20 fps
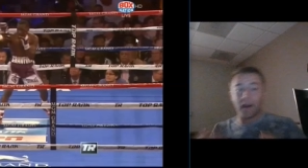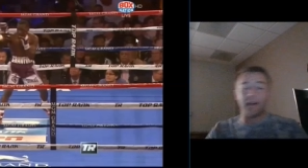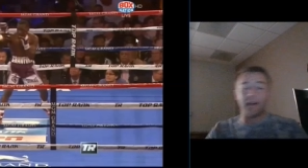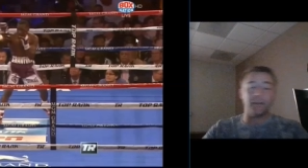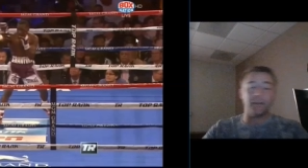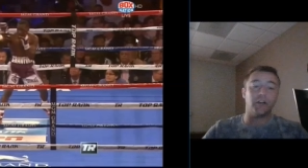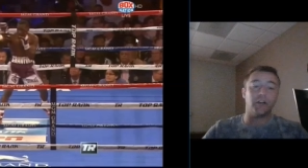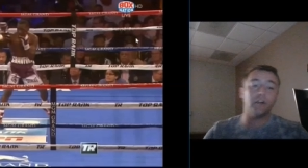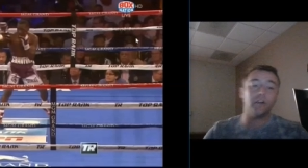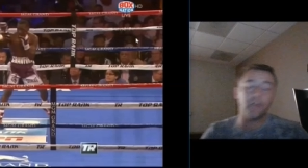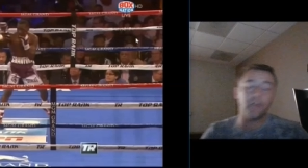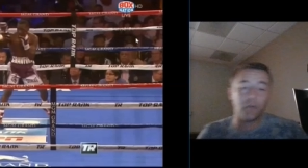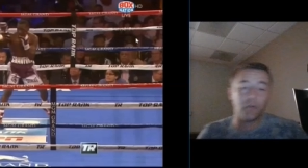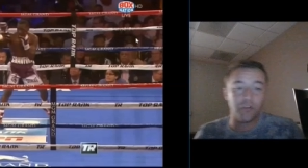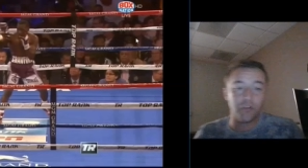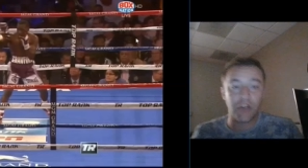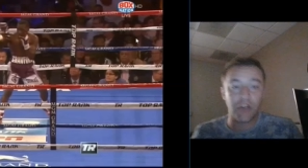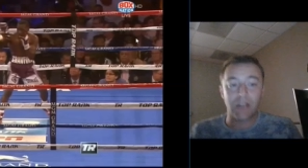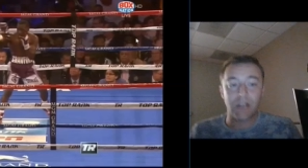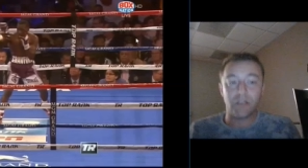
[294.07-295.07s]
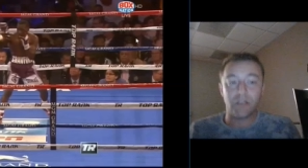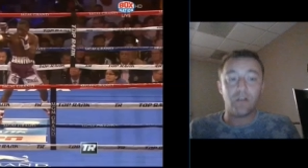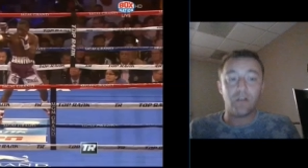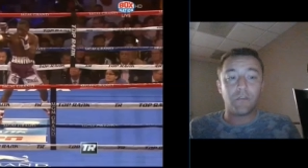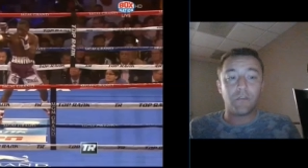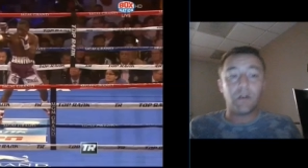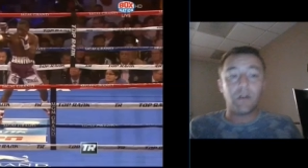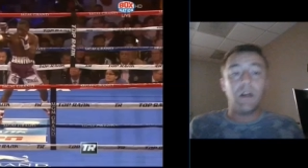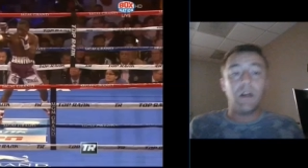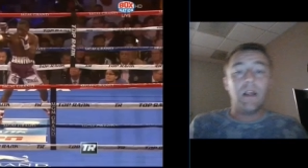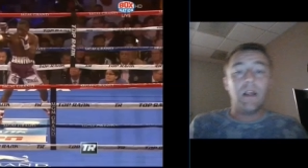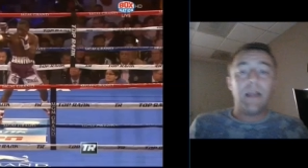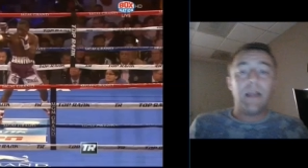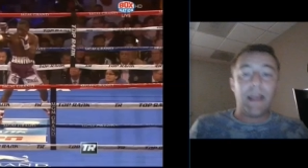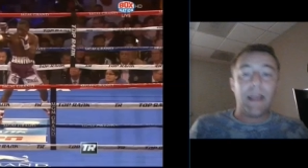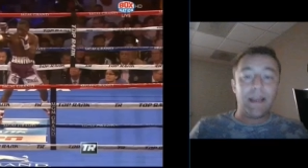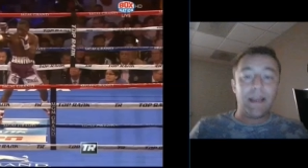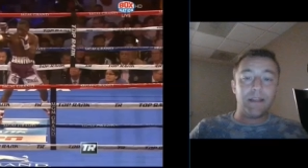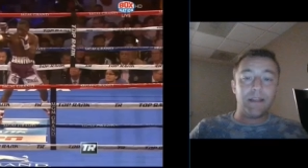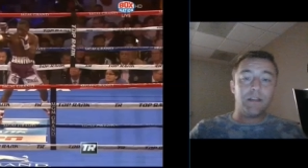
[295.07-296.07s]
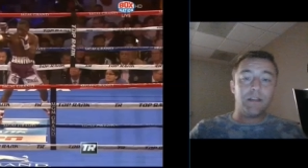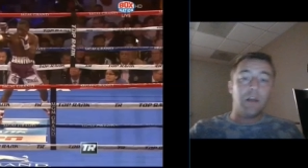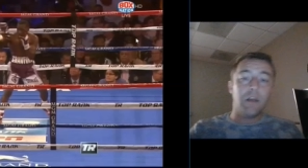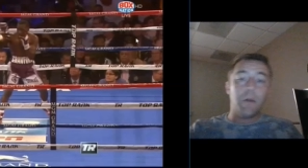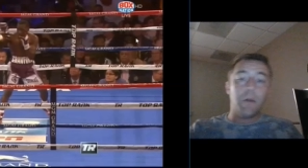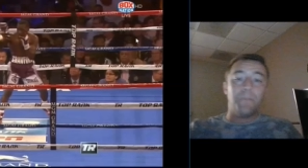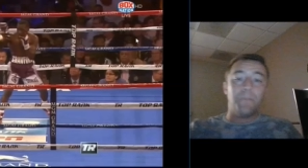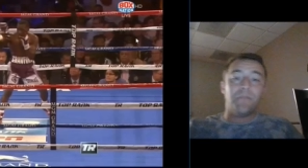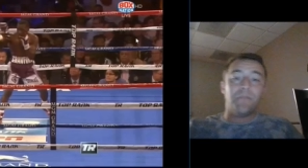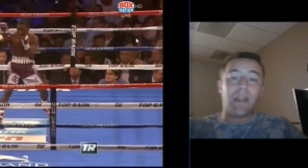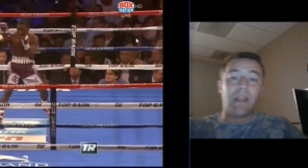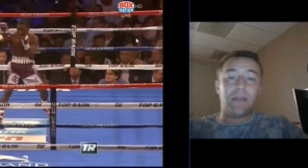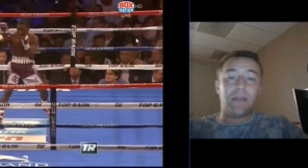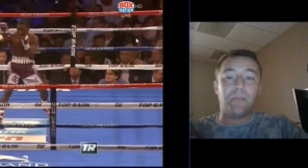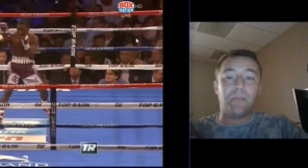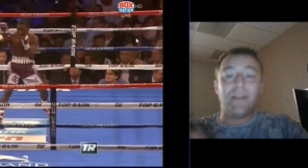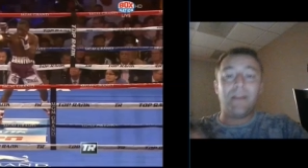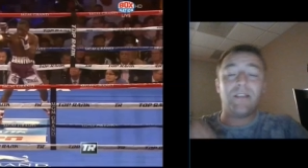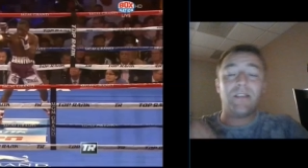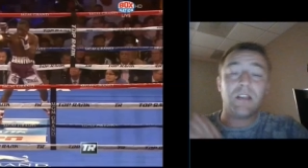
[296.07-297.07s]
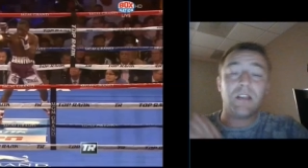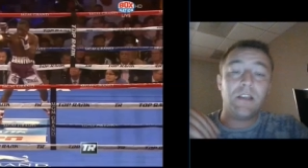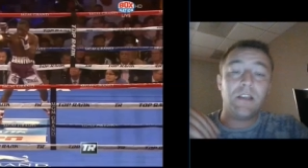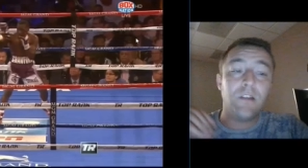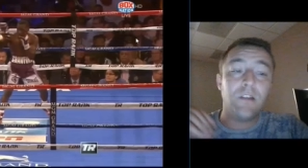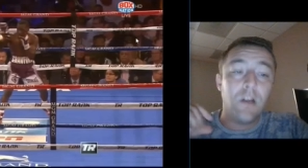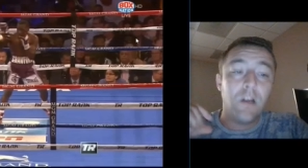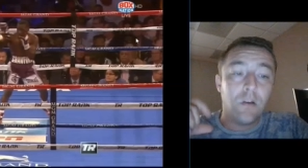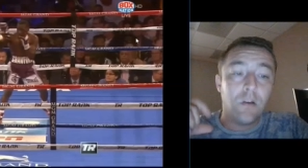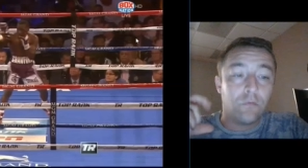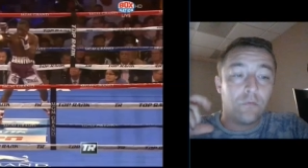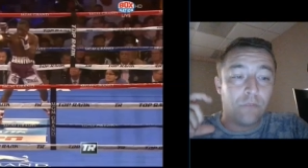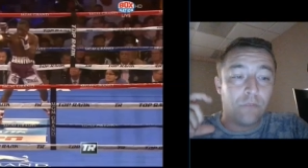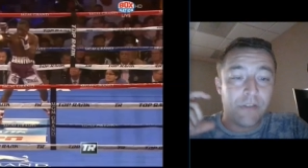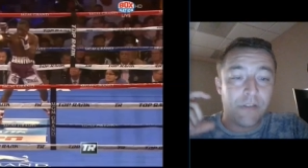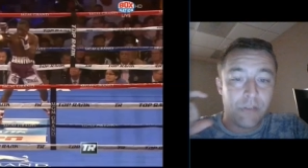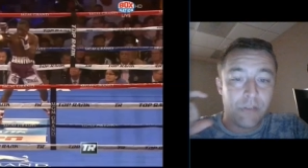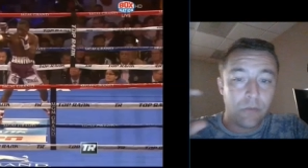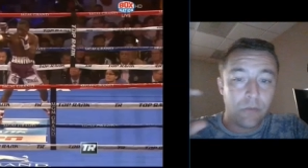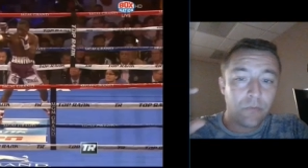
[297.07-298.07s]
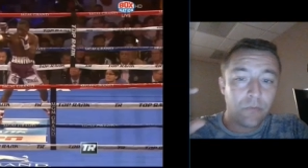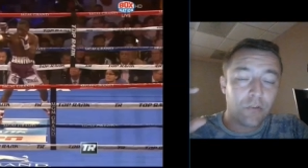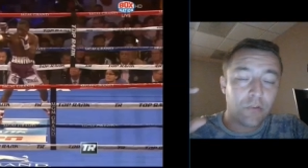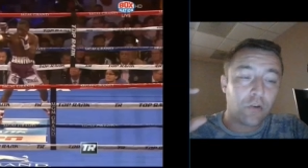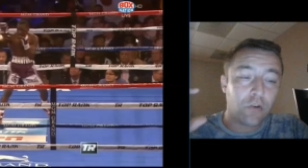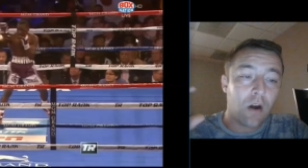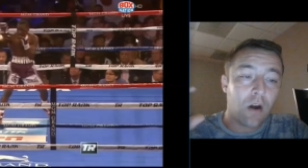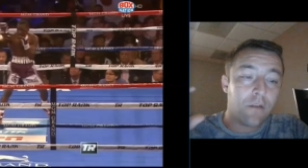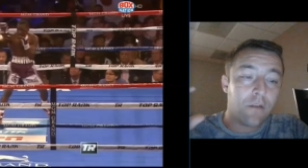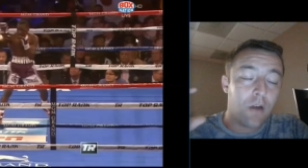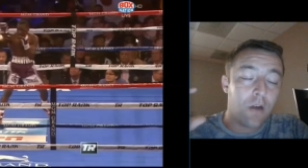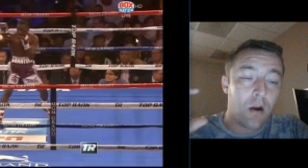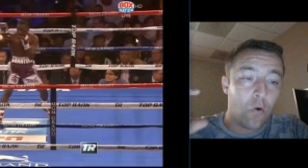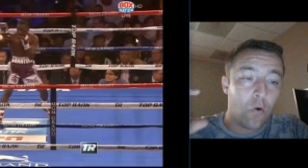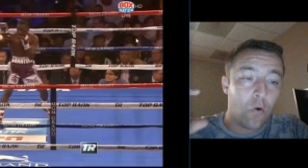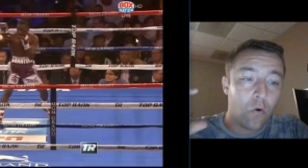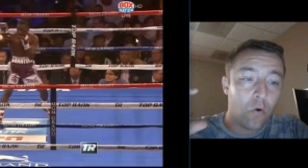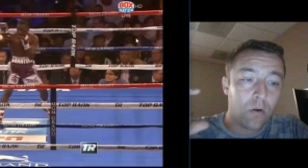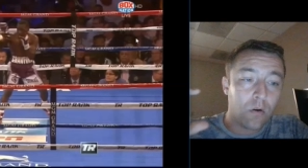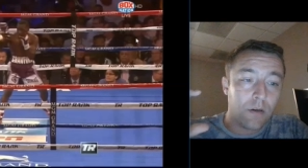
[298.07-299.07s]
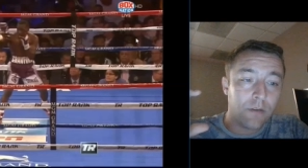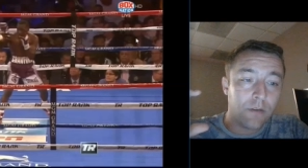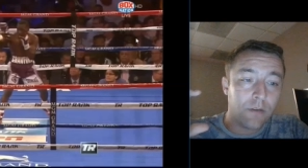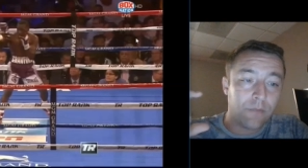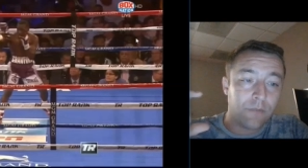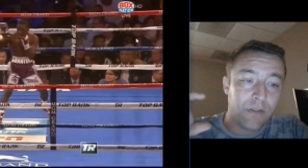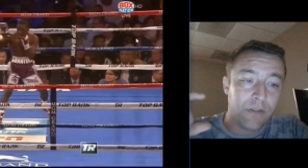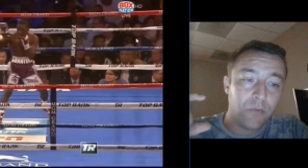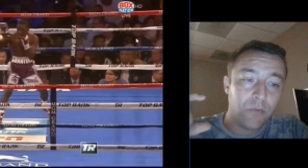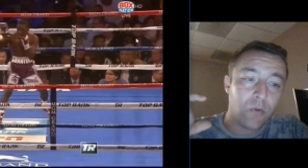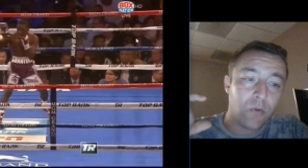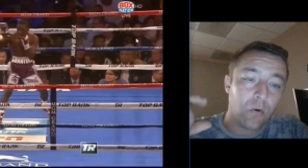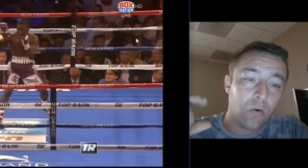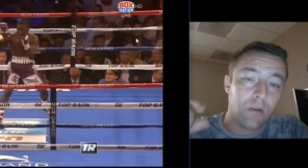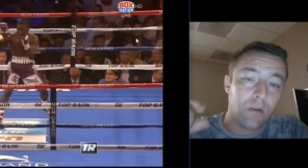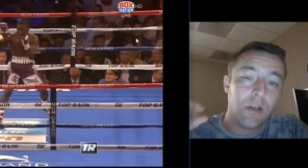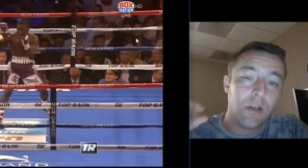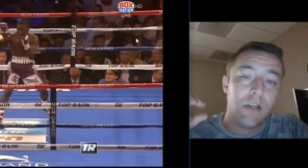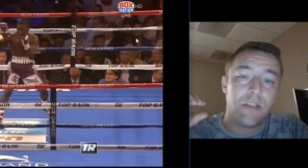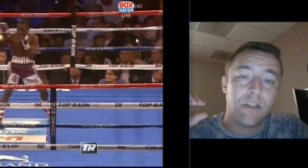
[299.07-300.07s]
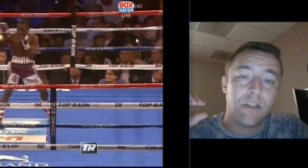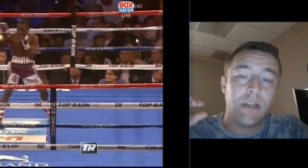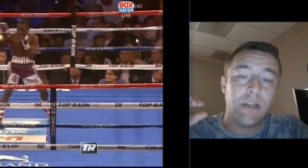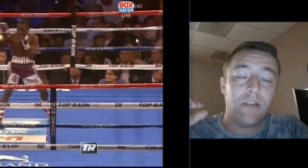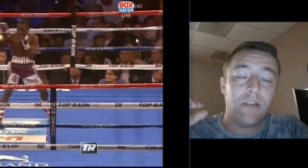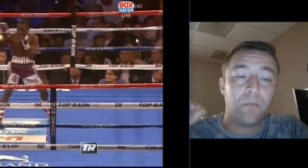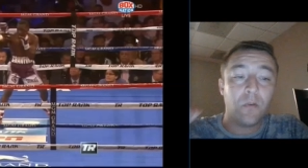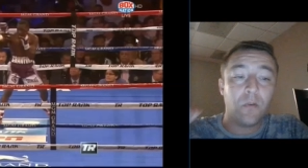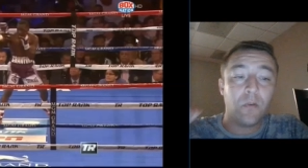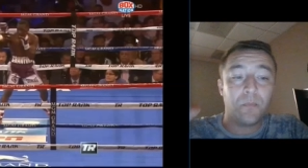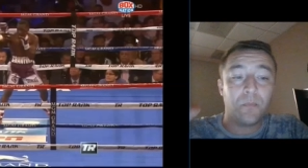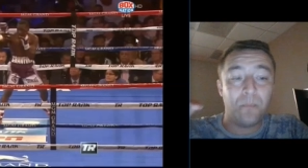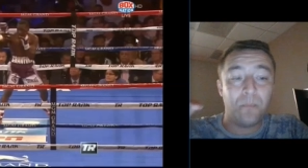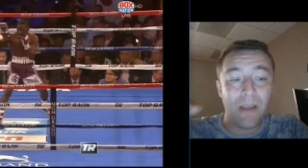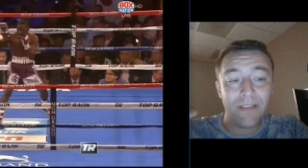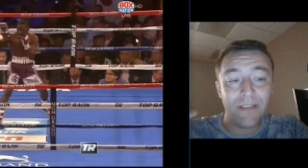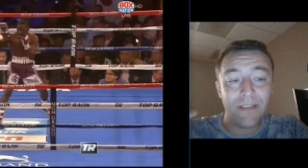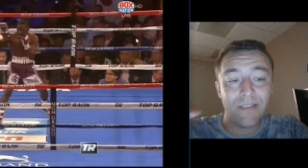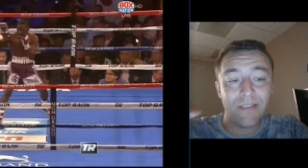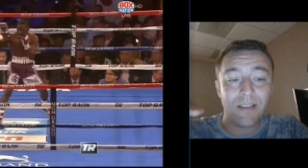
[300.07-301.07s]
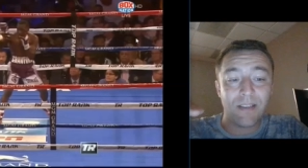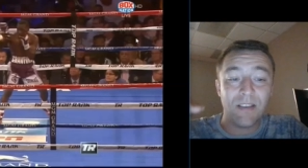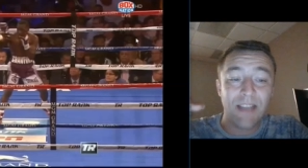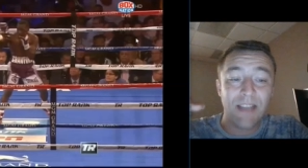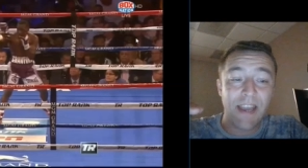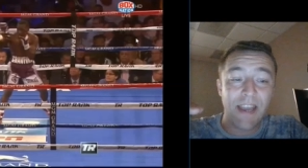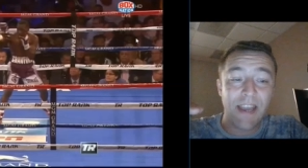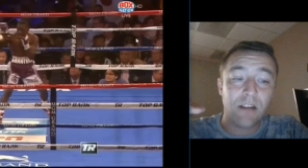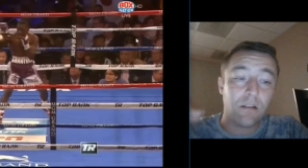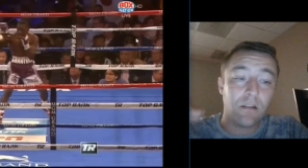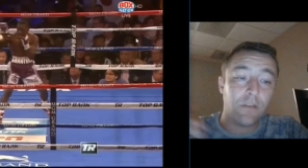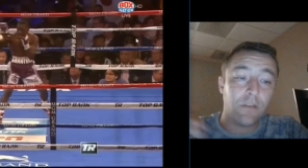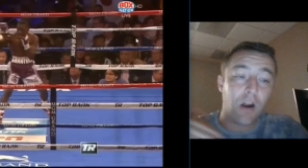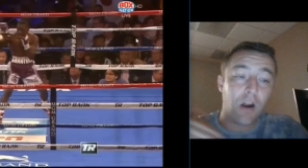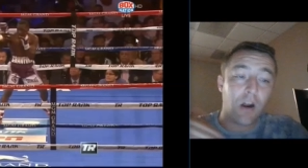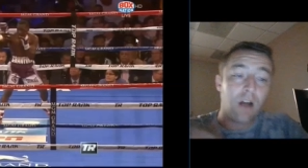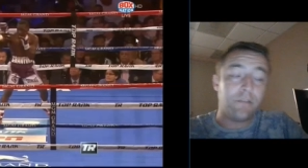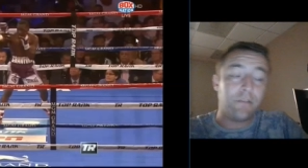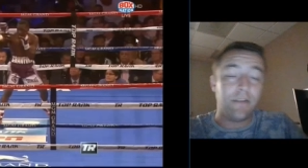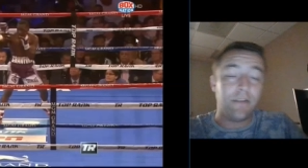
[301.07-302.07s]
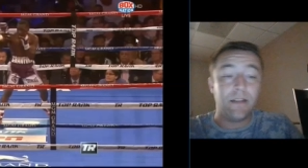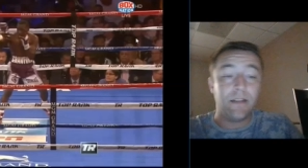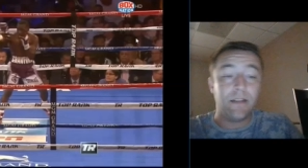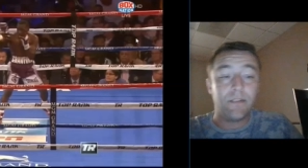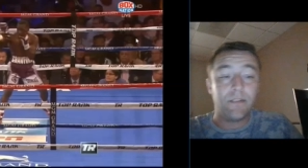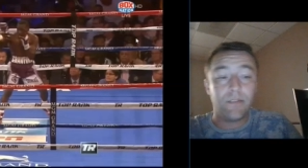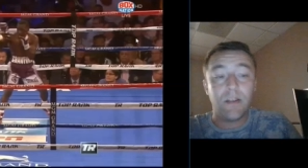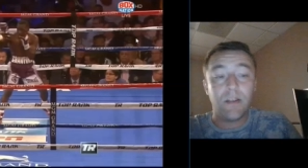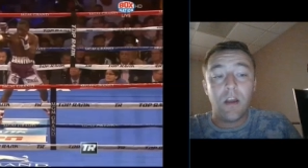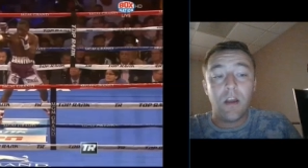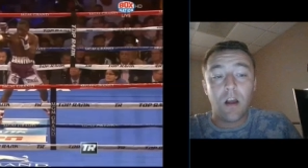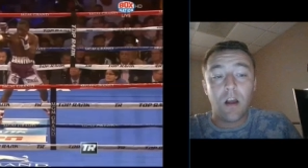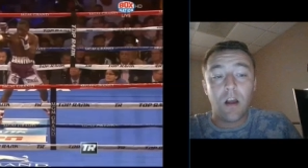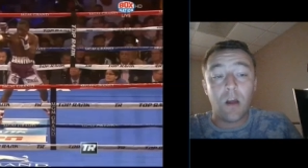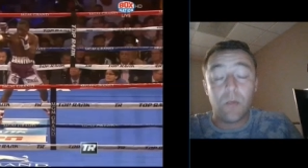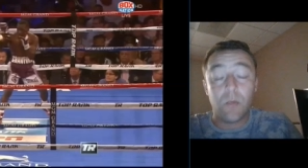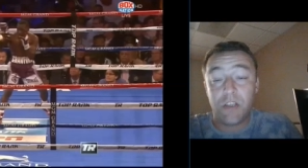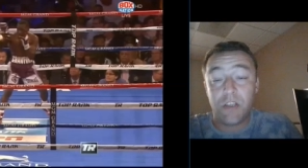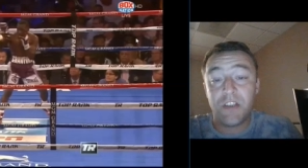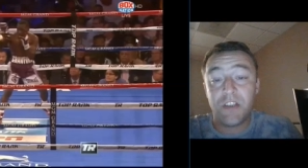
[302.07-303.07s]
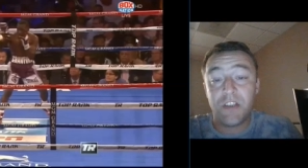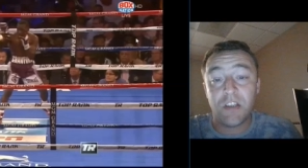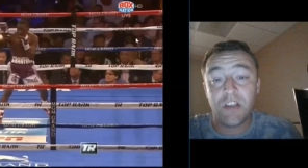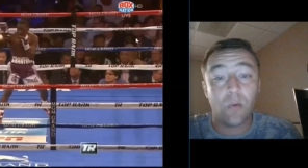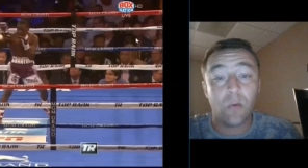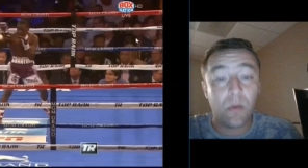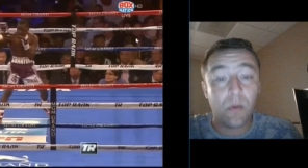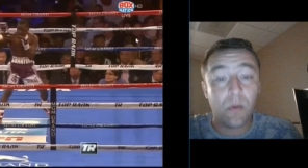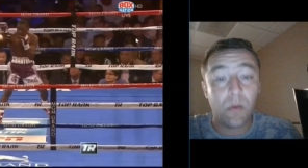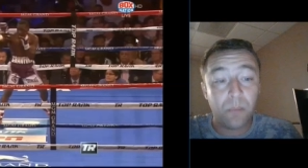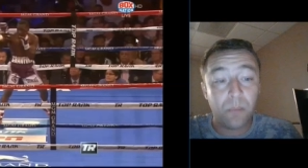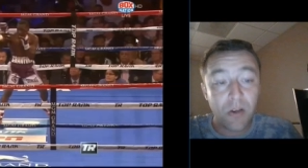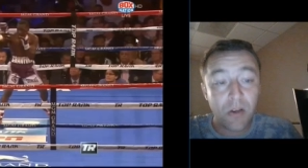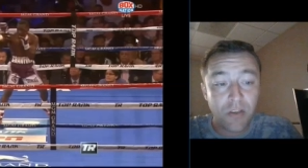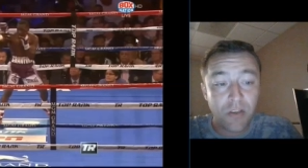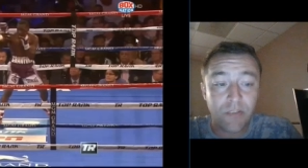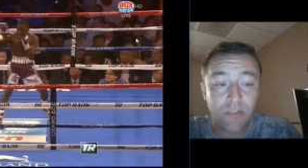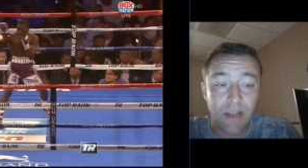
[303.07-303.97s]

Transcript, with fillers: and turn his own shots over, and and basically reduce Craw- uh, Horn, reduce Horn to his most basic layer of offense, uh, which is just throwing punches at